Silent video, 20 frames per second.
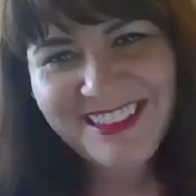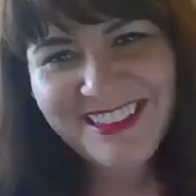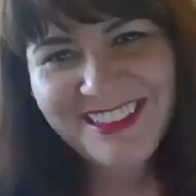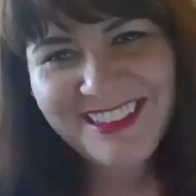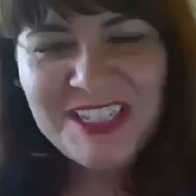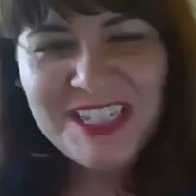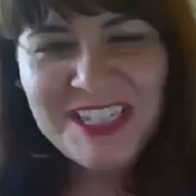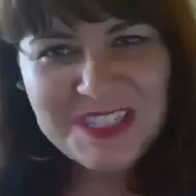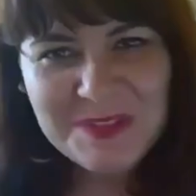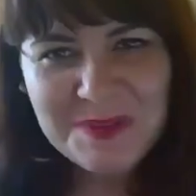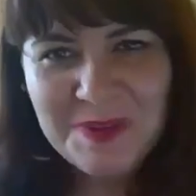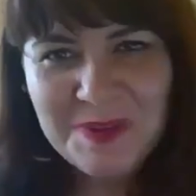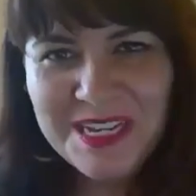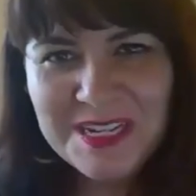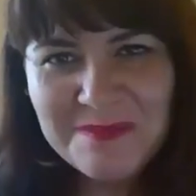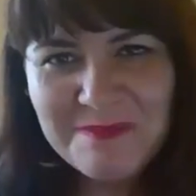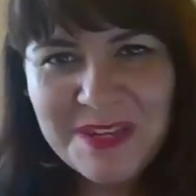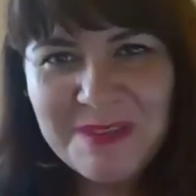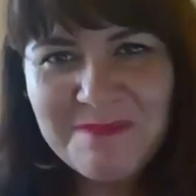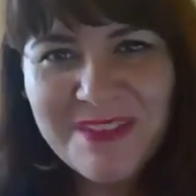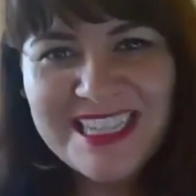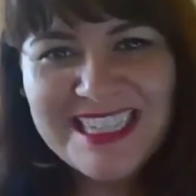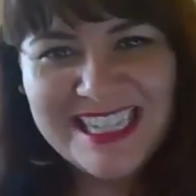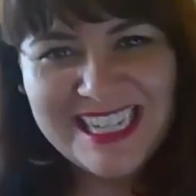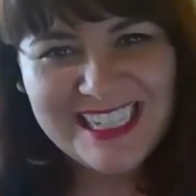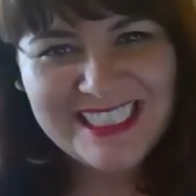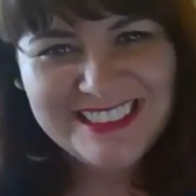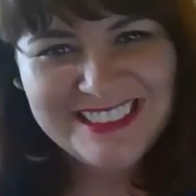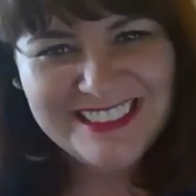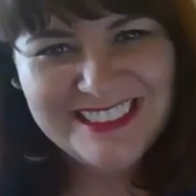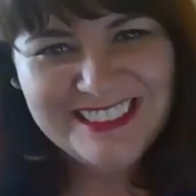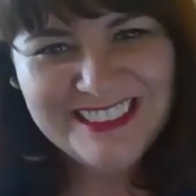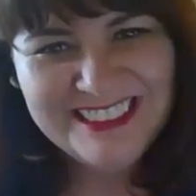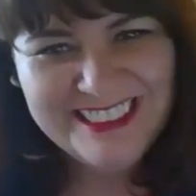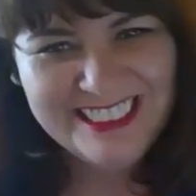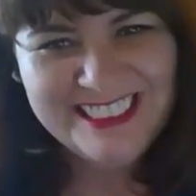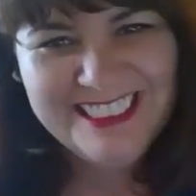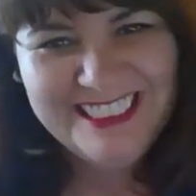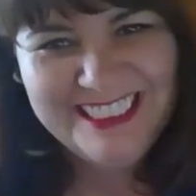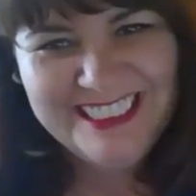Maybe we'll pay teachers more
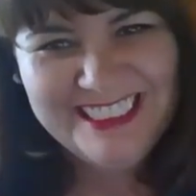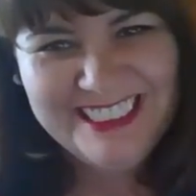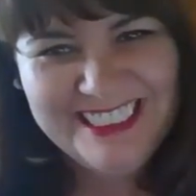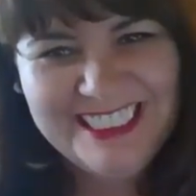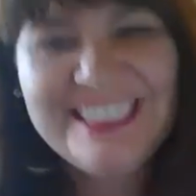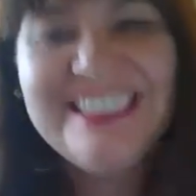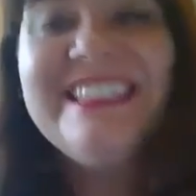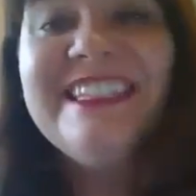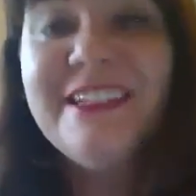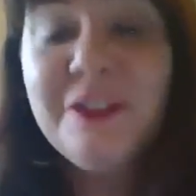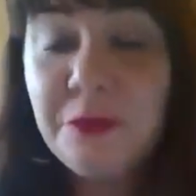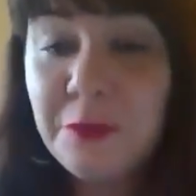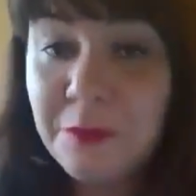out of the end of